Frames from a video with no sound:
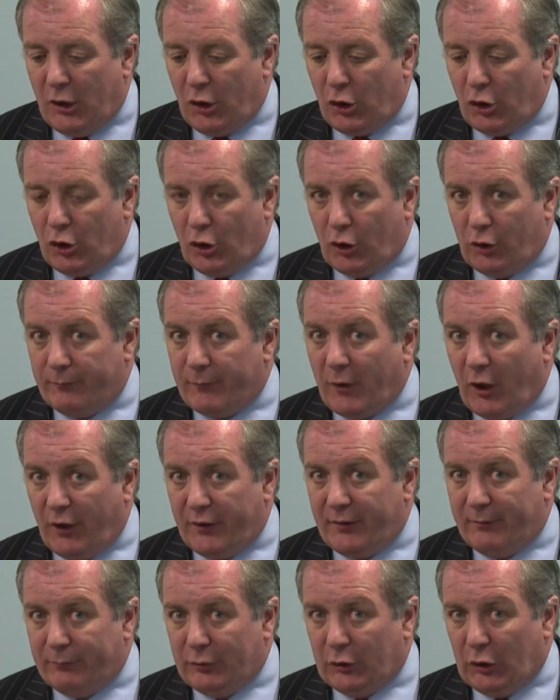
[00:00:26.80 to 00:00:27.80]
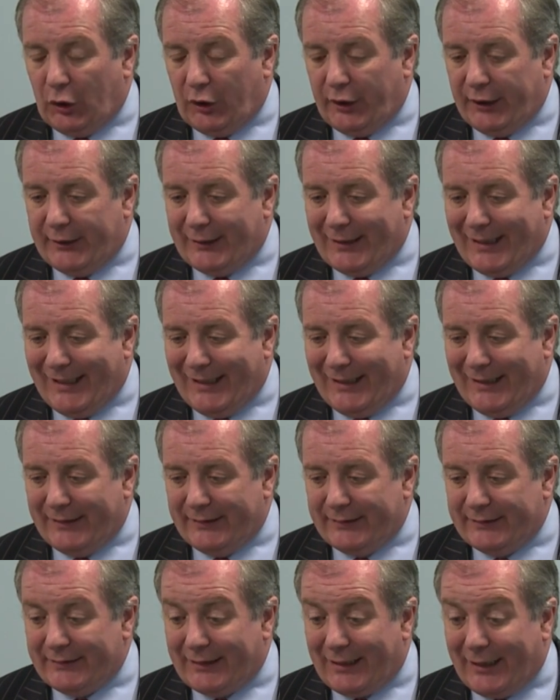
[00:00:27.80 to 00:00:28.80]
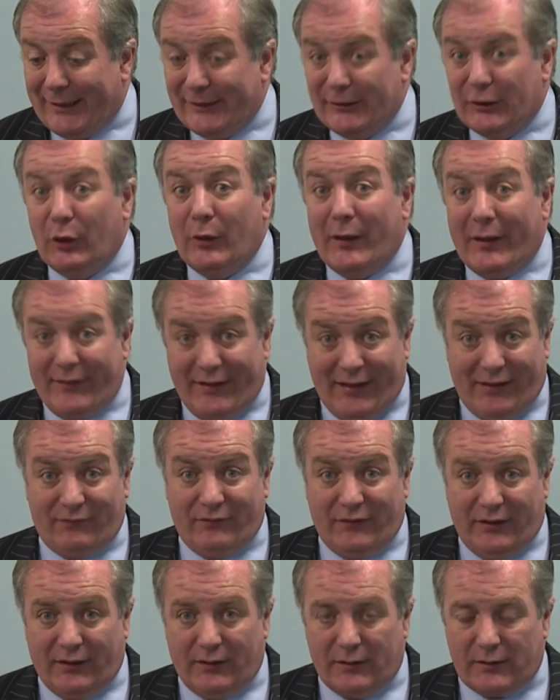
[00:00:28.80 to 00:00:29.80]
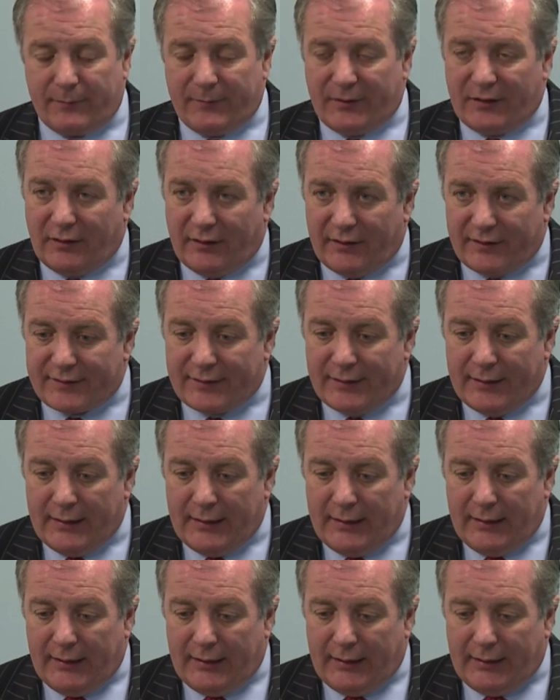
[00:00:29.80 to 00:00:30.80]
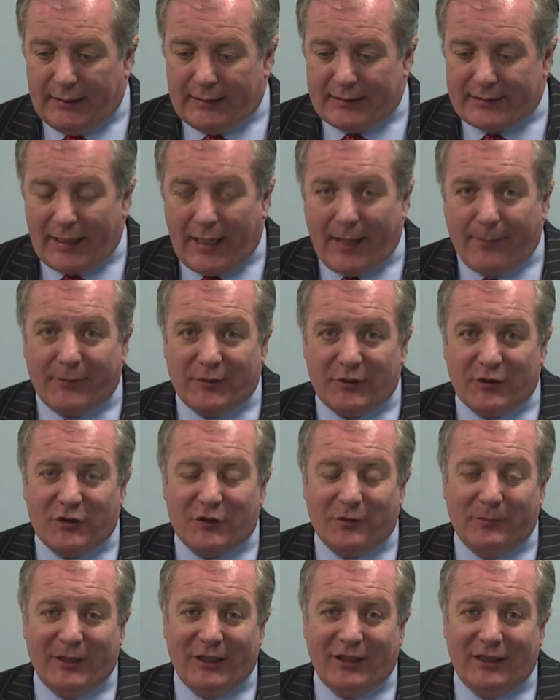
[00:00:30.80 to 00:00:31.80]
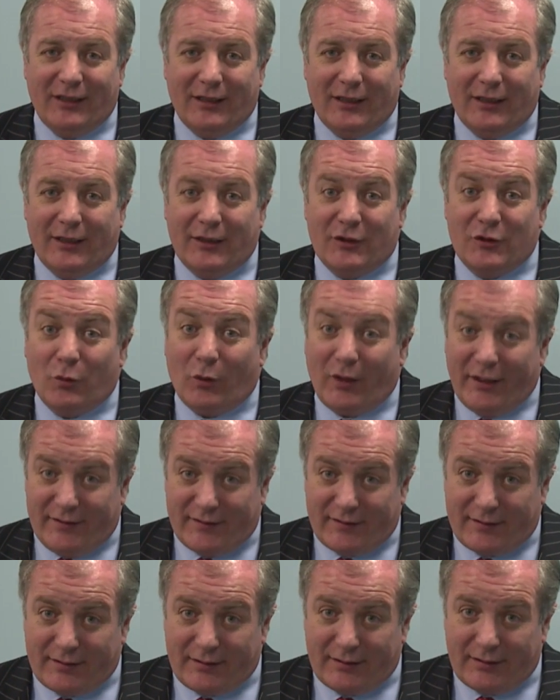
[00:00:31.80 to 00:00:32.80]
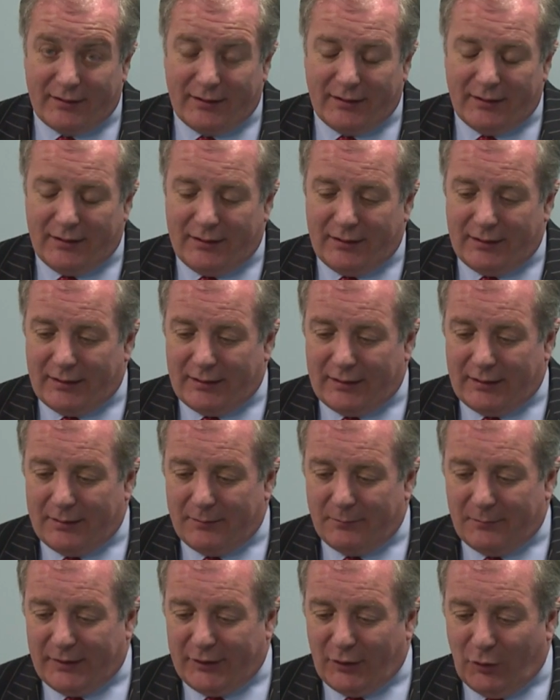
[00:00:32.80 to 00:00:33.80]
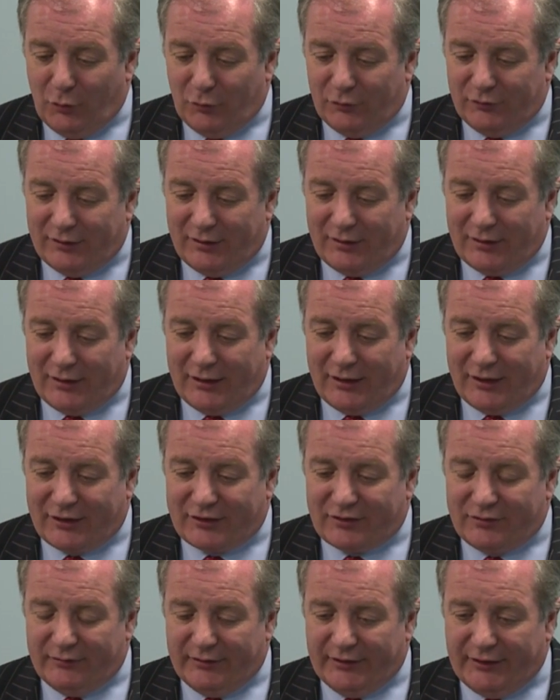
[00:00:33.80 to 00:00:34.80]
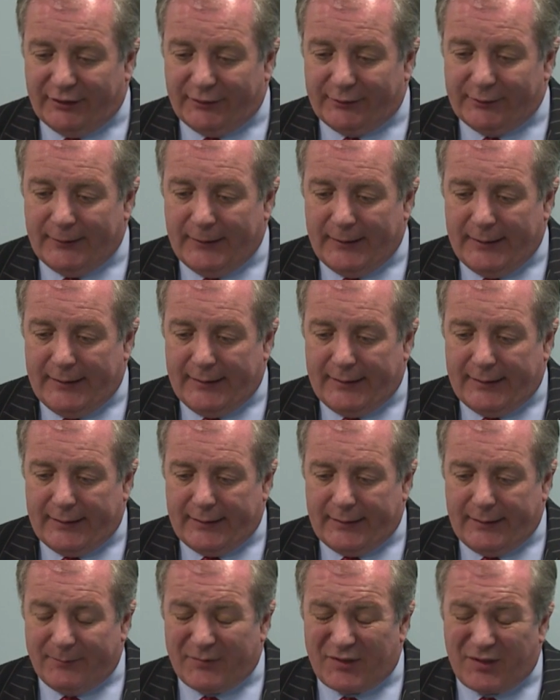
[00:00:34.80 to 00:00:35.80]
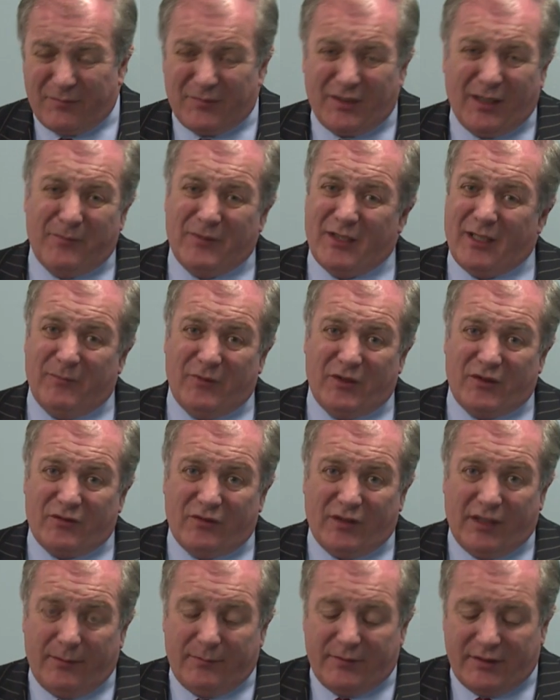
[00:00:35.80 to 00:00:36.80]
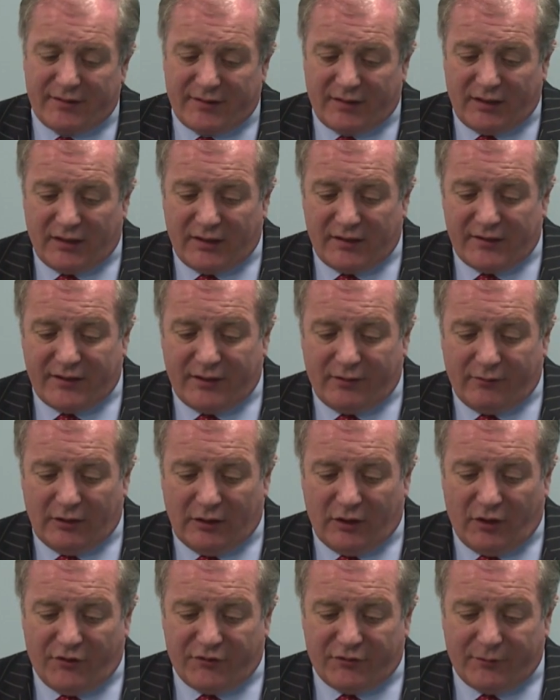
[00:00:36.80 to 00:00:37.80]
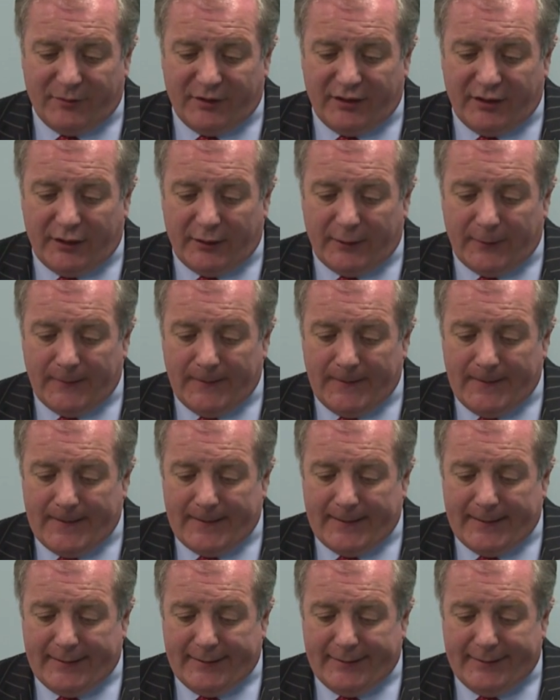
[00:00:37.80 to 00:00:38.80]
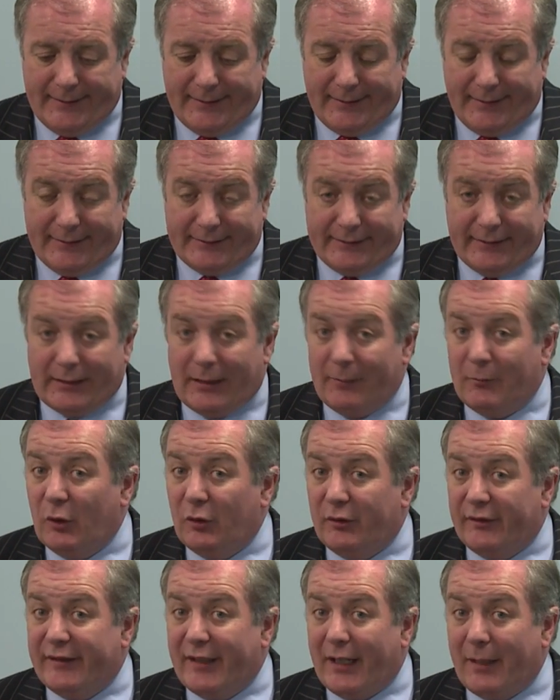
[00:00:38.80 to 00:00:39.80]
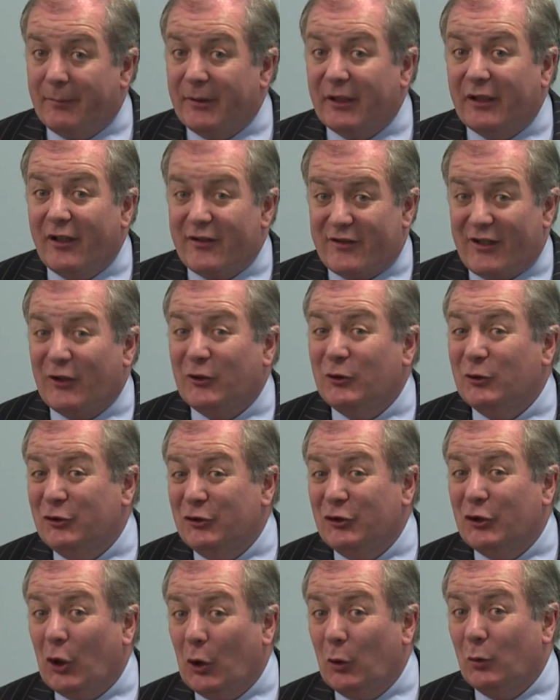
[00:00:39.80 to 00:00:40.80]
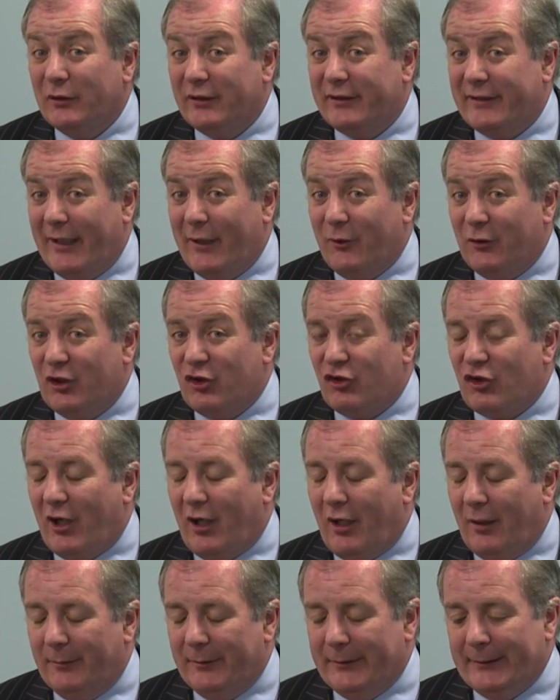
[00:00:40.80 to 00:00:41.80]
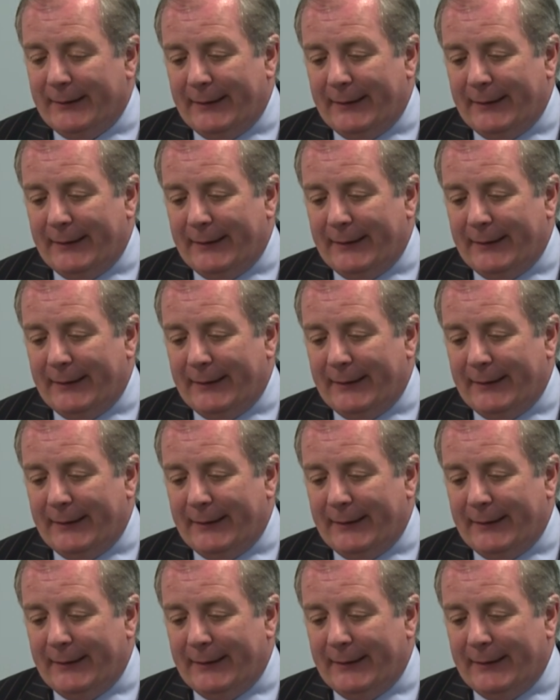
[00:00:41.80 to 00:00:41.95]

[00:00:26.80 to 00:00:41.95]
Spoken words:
You're unemployed, and I know how that feels because it has happened to me twice in my own career. Sometimes I'm described as a serial entrepreneur. I think I'm only that because I couldn't hold down a job.